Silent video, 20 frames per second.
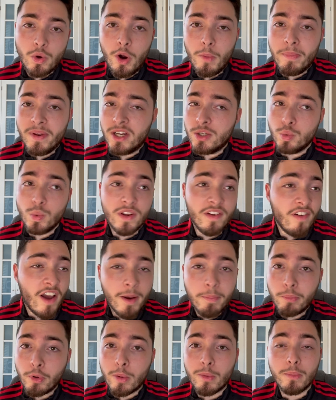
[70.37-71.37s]
because we've had
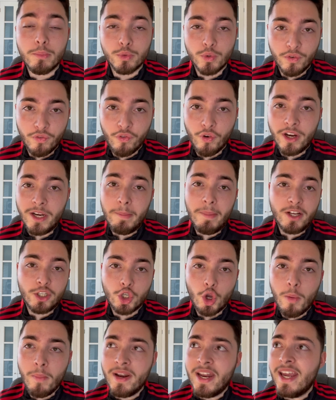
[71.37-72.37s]
problems with Fred and
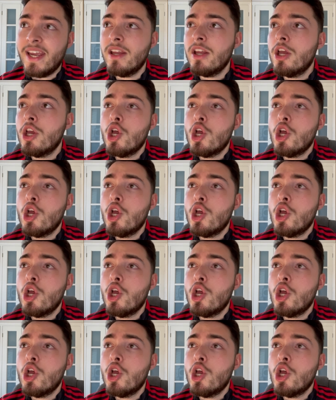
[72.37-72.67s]
McTominay